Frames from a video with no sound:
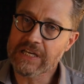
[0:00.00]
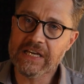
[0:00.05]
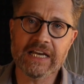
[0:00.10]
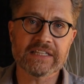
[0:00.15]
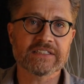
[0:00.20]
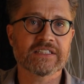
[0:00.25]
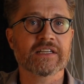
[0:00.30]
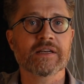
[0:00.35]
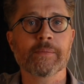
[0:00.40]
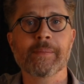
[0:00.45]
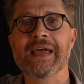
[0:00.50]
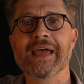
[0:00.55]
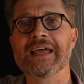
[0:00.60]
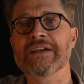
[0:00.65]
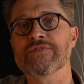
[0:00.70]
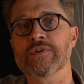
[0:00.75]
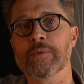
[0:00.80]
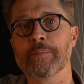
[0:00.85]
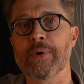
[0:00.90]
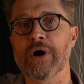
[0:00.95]
As the
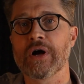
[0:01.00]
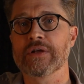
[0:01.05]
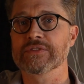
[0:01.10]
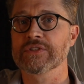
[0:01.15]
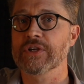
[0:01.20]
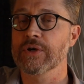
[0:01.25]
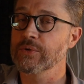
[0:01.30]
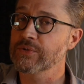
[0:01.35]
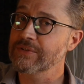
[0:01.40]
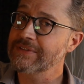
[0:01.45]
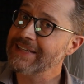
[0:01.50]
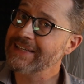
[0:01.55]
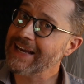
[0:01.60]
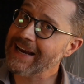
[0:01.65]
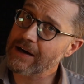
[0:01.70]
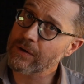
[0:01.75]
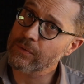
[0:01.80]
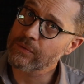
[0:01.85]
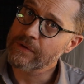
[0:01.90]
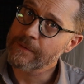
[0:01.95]
demand for bonds goes
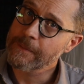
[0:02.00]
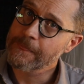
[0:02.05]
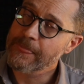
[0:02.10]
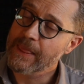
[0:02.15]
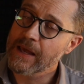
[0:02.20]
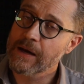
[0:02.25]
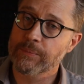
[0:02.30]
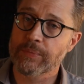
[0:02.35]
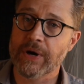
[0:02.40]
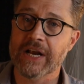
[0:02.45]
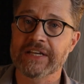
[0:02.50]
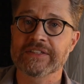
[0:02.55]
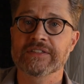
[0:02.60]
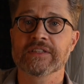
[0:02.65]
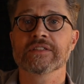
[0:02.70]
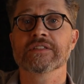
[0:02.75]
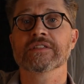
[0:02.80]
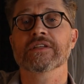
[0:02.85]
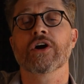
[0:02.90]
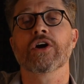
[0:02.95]
down,
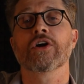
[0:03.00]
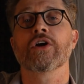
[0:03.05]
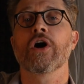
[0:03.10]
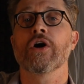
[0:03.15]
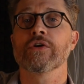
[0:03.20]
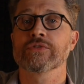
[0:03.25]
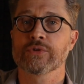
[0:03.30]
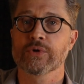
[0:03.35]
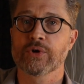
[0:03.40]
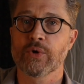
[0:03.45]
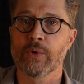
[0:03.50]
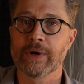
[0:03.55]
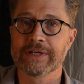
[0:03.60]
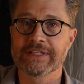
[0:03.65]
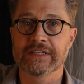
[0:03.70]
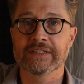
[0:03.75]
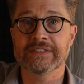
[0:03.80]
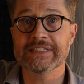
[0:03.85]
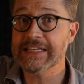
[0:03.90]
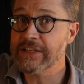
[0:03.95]
prices are also going
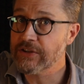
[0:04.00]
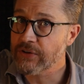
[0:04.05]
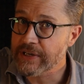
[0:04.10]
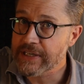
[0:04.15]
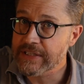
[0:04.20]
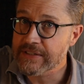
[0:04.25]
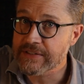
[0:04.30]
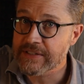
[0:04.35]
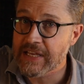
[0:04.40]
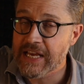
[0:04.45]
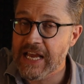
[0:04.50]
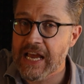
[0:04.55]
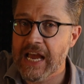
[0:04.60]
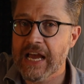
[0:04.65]
to decrease.